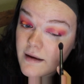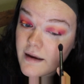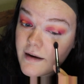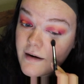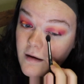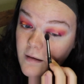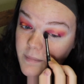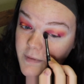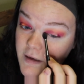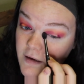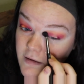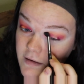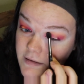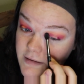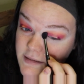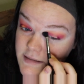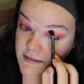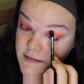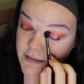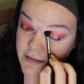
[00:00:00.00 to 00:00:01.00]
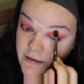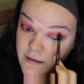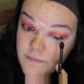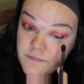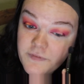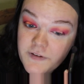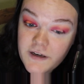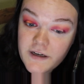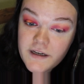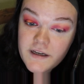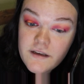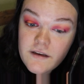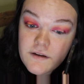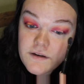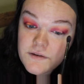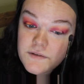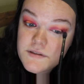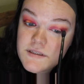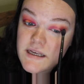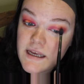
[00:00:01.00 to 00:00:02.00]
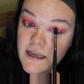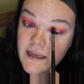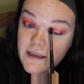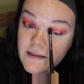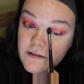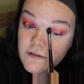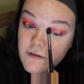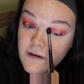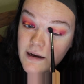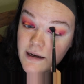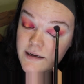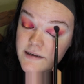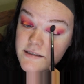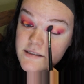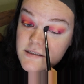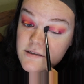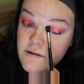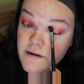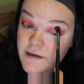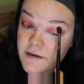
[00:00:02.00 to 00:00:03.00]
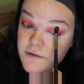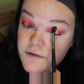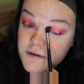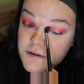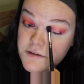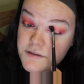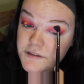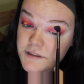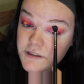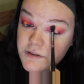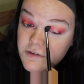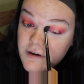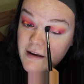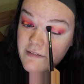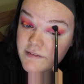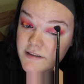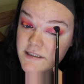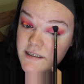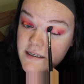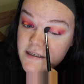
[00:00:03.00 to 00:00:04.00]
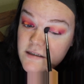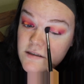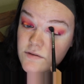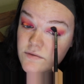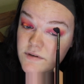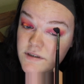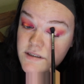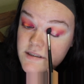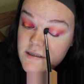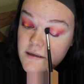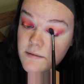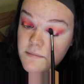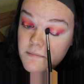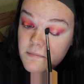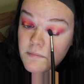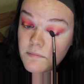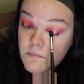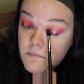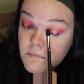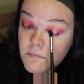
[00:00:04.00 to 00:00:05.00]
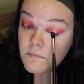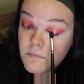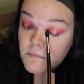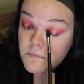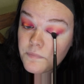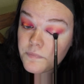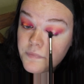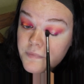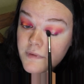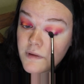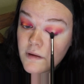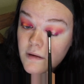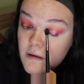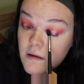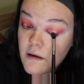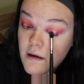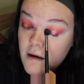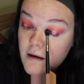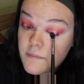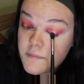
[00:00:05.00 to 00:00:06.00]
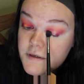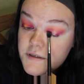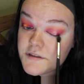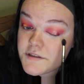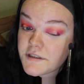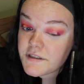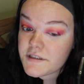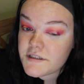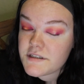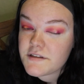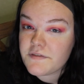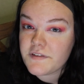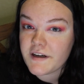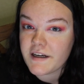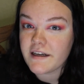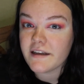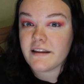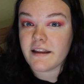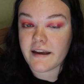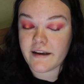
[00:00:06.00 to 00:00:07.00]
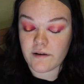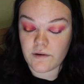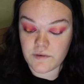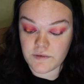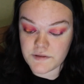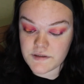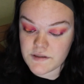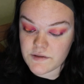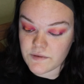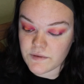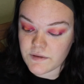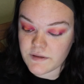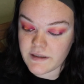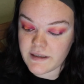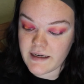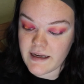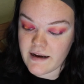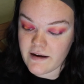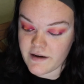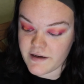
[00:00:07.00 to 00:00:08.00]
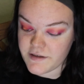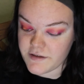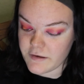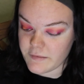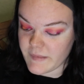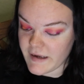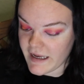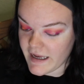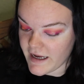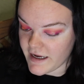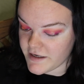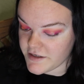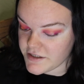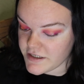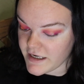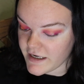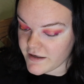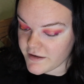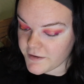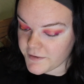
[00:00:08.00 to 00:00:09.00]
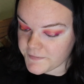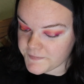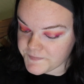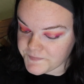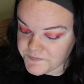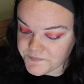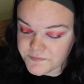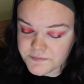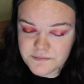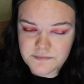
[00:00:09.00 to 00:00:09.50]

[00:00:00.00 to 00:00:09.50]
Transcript: And I'll be honest, like I'm very new to halo eyes, so I don't usually gravitate towards them. I'm usually just very like old school in how I do my eyeshadow.